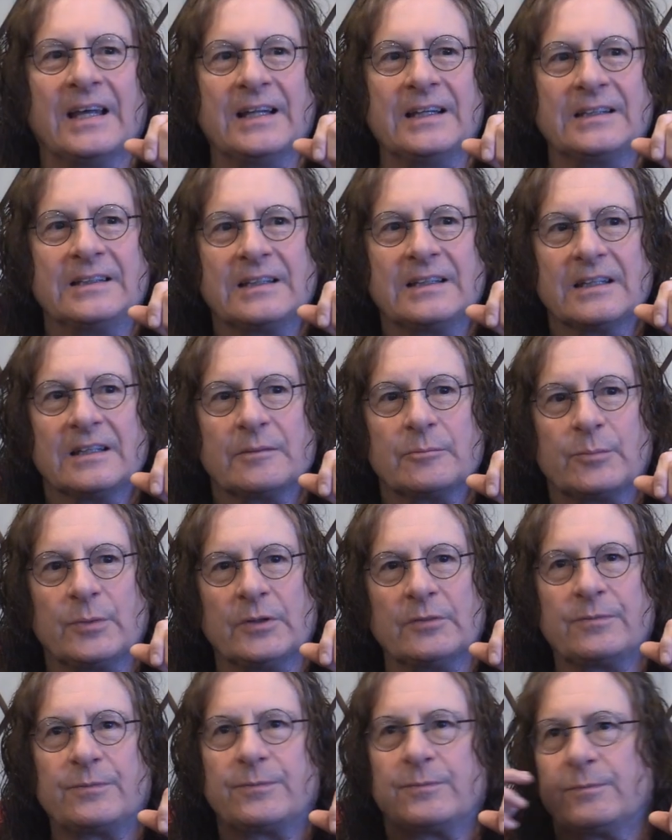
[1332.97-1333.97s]
and
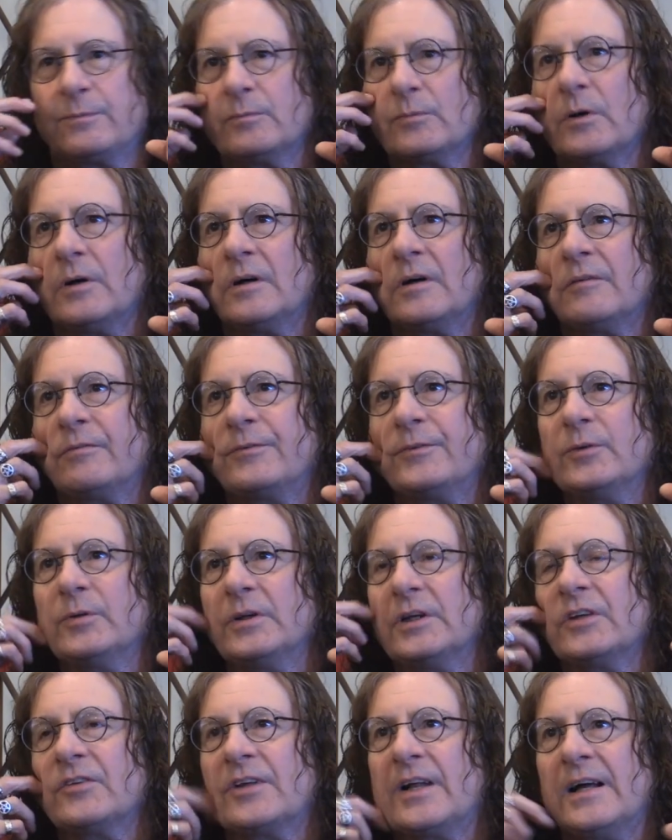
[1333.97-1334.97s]
but a few
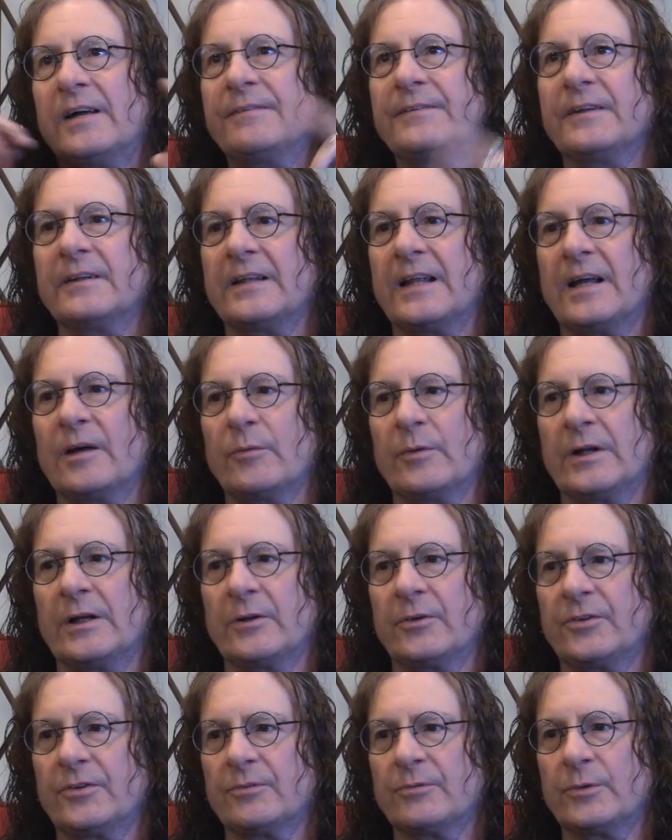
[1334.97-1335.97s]
years after that, when I
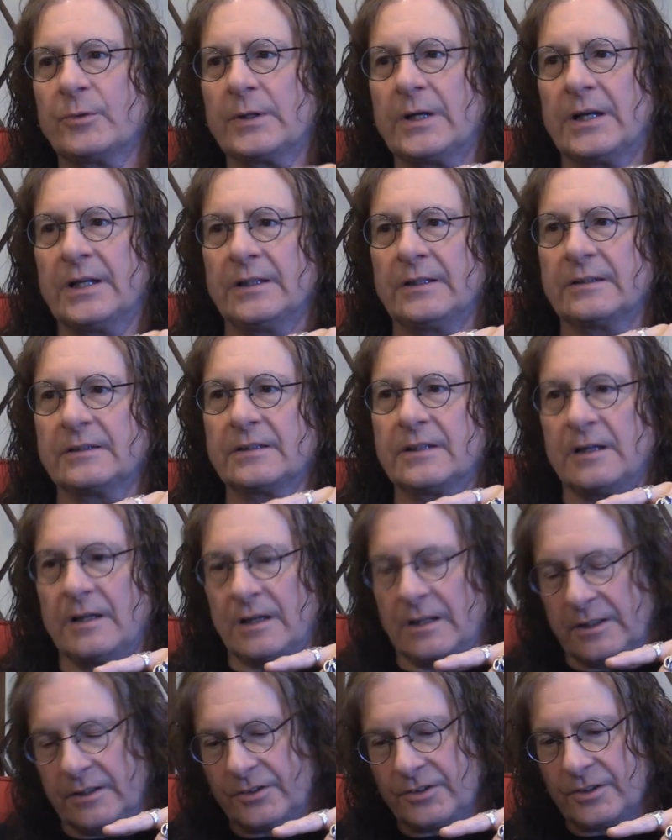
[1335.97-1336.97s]
was in Rhode Island
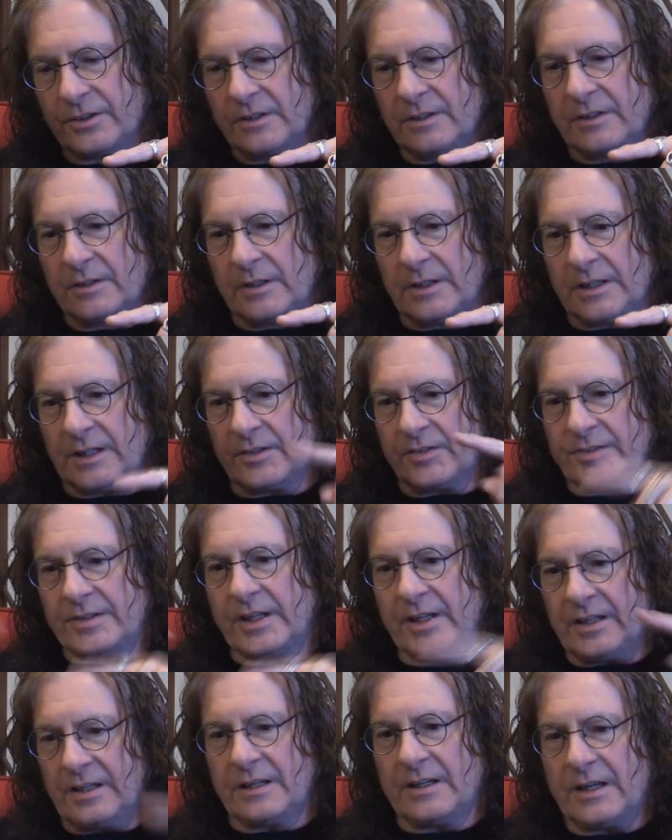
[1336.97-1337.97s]
College, and I
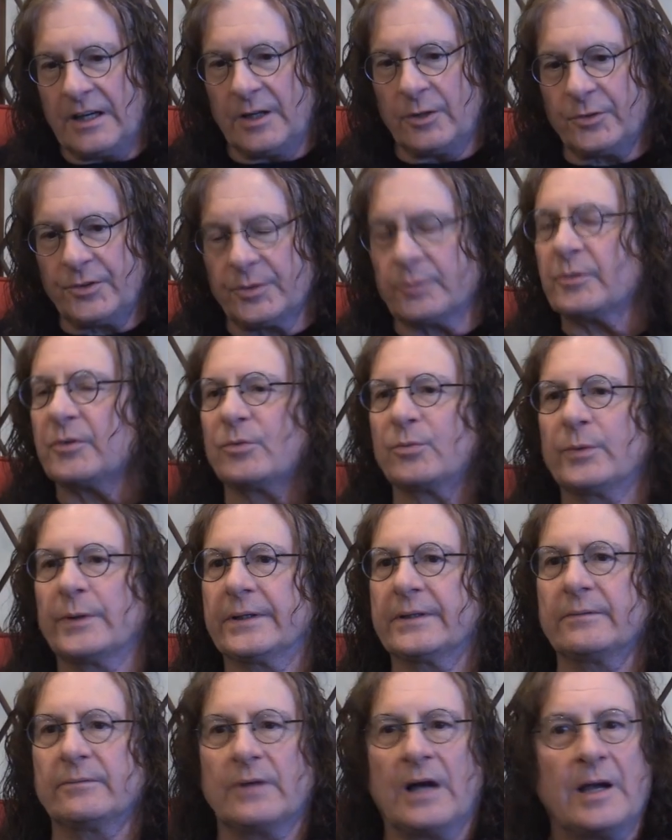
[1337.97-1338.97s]
stayed in a house, it was
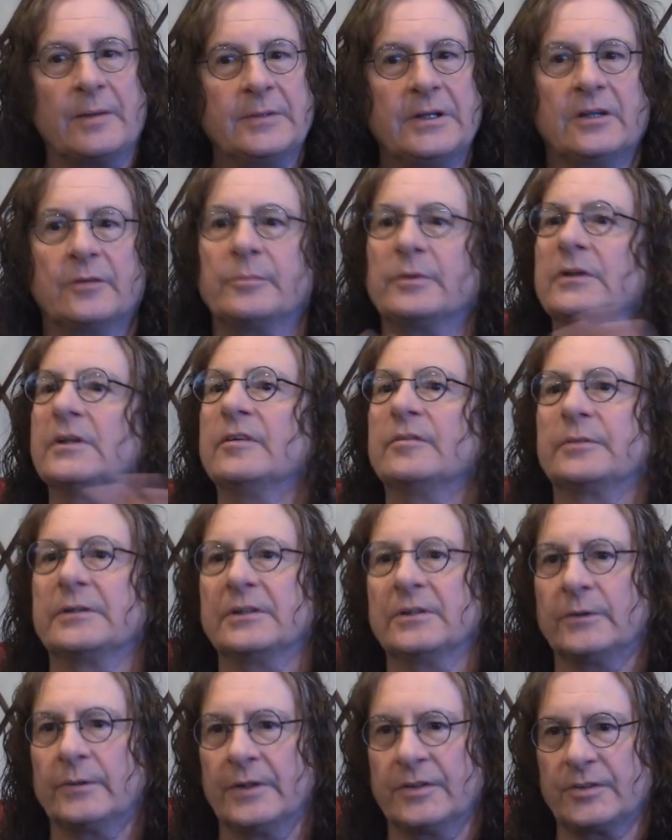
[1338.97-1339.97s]
wicked. I mean,
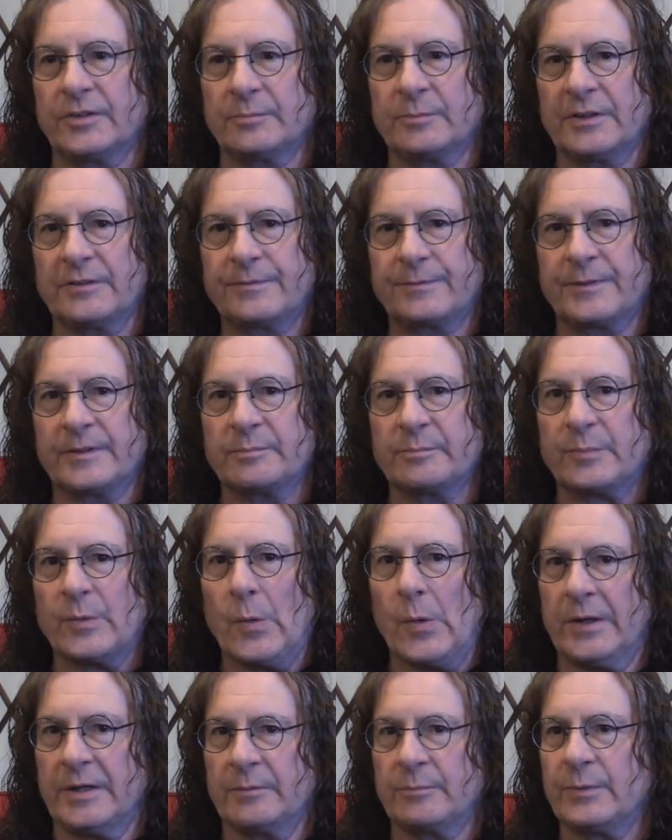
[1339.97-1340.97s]
unbelievably haunted. My yeah. friend
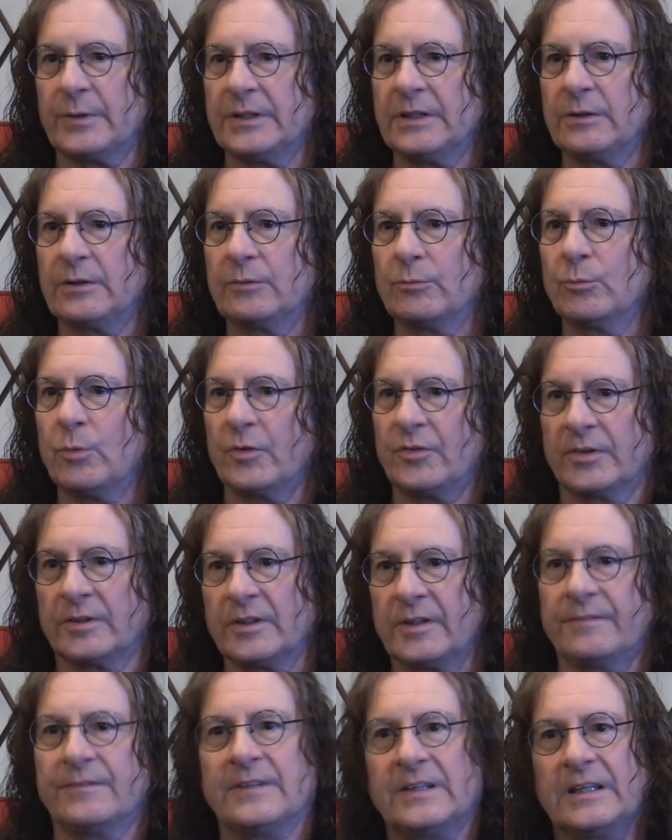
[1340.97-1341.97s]
bought it, but he wasn't
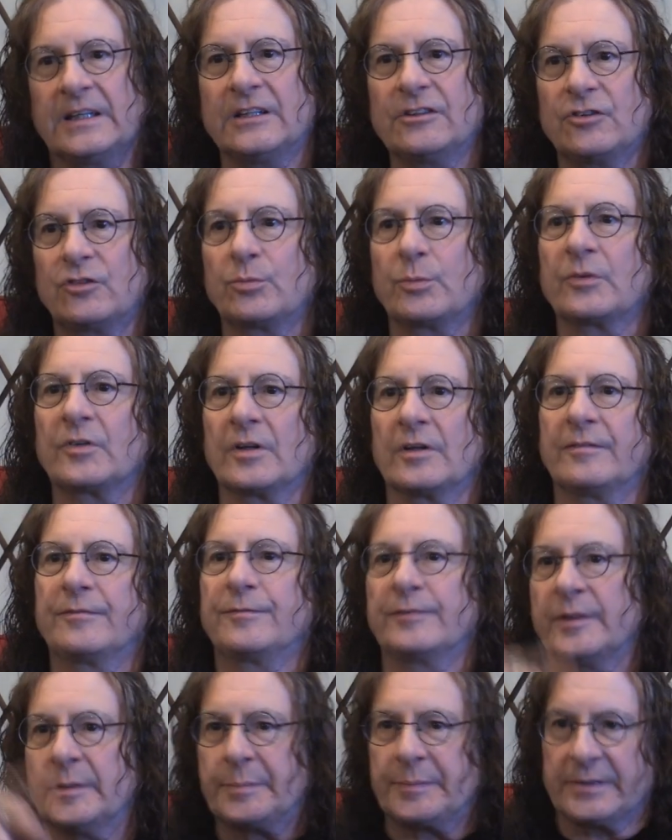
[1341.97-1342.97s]
living there. He just was going to
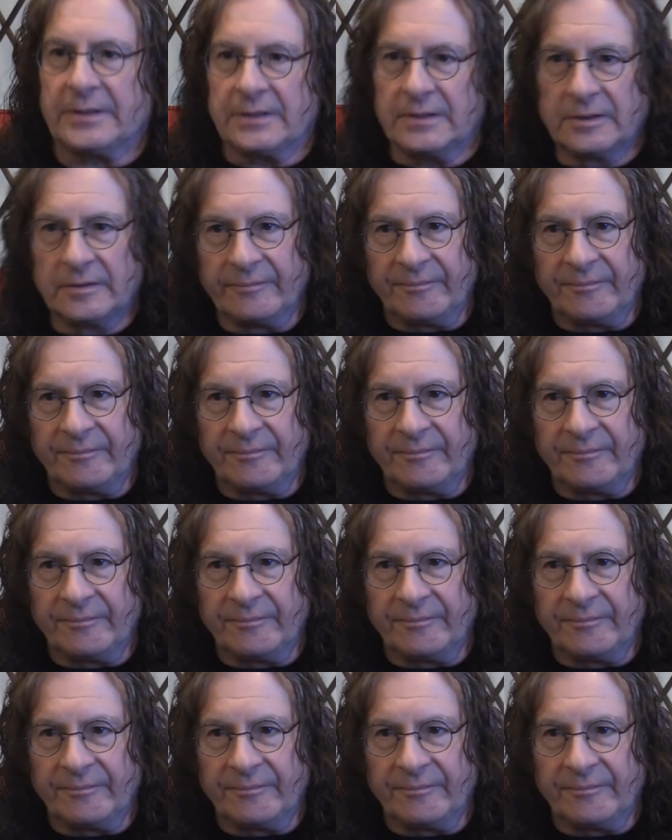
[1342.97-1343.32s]
flip it.